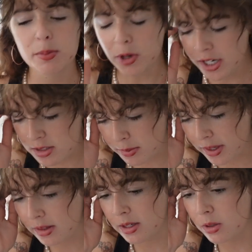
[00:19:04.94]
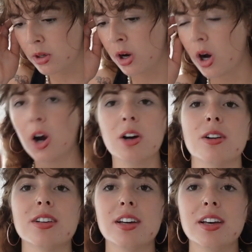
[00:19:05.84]
breaks my little
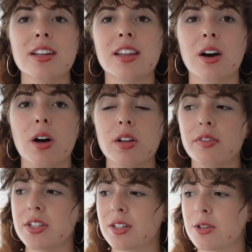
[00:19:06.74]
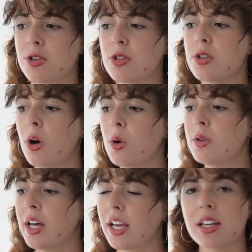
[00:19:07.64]
heart that all of us are so
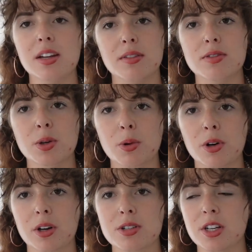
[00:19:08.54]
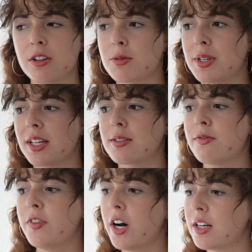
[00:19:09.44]
negative toward ourselves, because
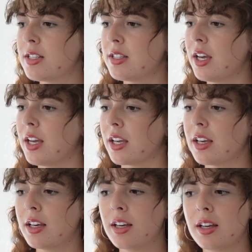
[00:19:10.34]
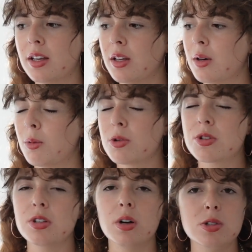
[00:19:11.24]
fuck's sake, we're
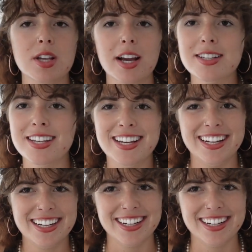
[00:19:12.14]
so sexy.